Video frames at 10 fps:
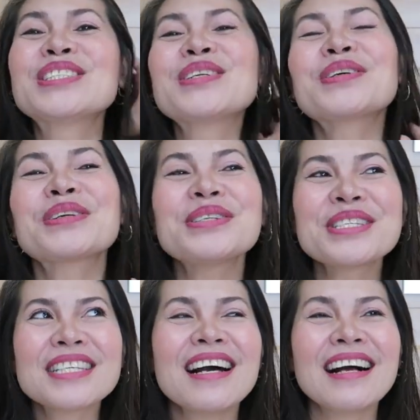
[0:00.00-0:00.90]
So
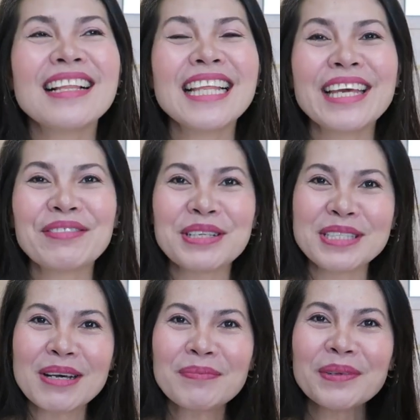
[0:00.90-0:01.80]
kaysa, like, for
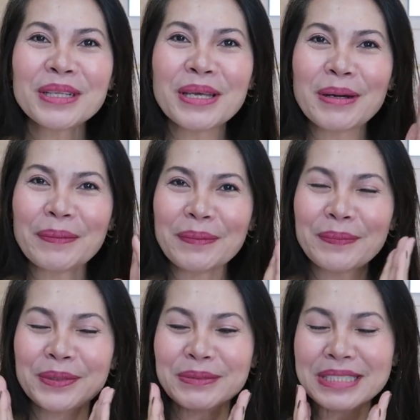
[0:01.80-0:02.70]
example, I have
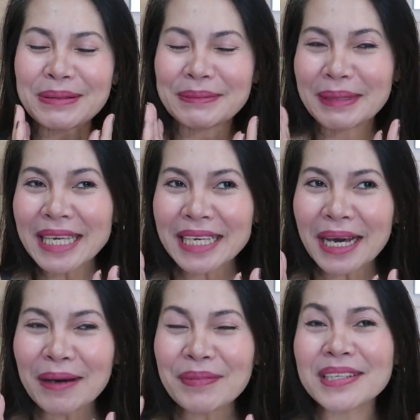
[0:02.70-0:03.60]
put some
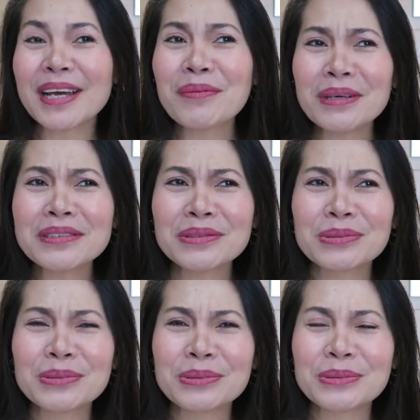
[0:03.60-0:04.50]
makeup and I want
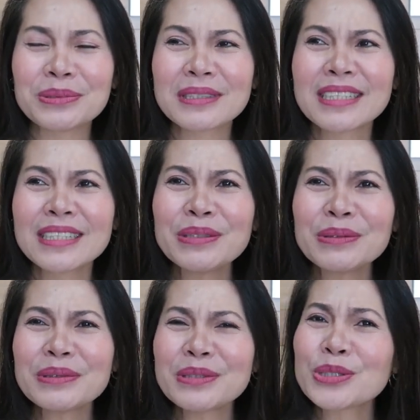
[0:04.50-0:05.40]
to
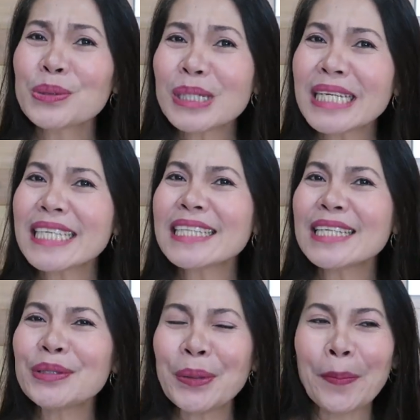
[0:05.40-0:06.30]
yung
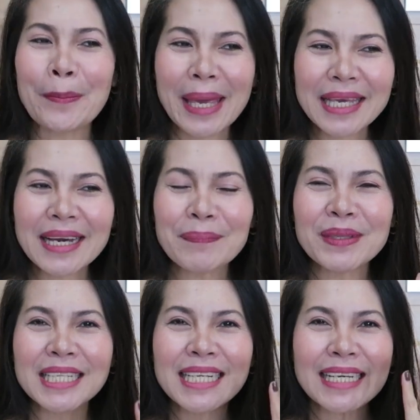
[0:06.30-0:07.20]
sulitin yung makeup
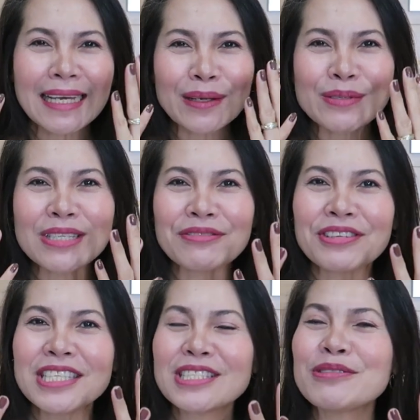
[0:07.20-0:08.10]
na nilagay ko sa
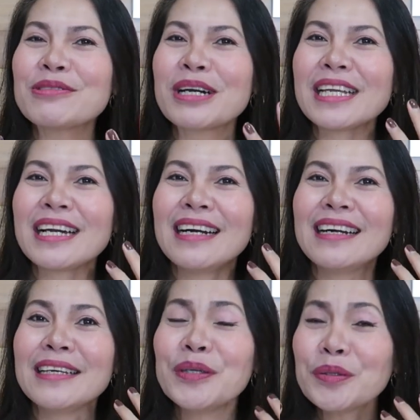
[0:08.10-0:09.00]
face ko,
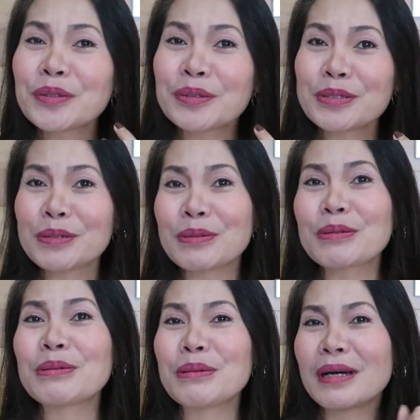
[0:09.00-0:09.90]
kaya yun gusto
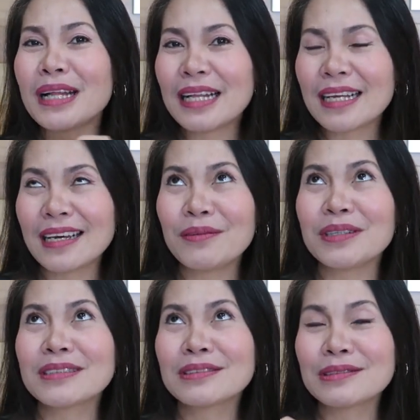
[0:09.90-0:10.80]
ko, I
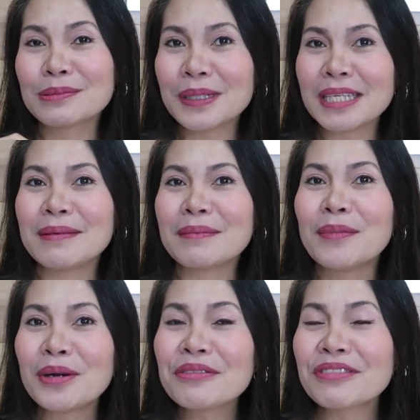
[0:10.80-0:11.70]
want to make
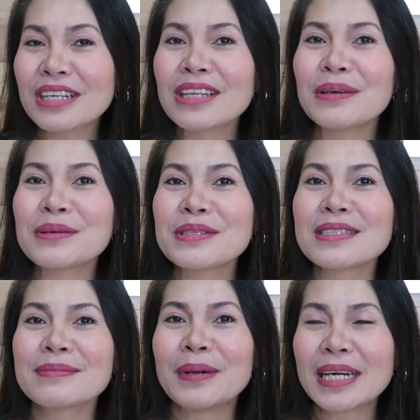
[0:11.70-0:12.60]
more videos
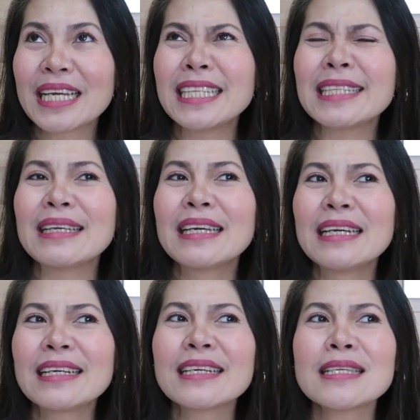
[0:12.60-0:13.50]
para hindi,
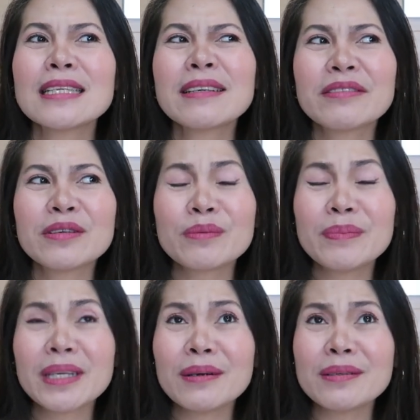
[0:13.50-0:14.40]

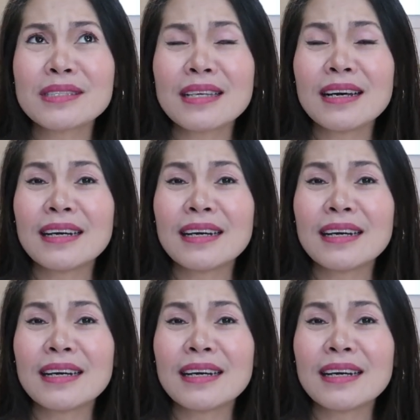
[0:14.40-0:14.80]
because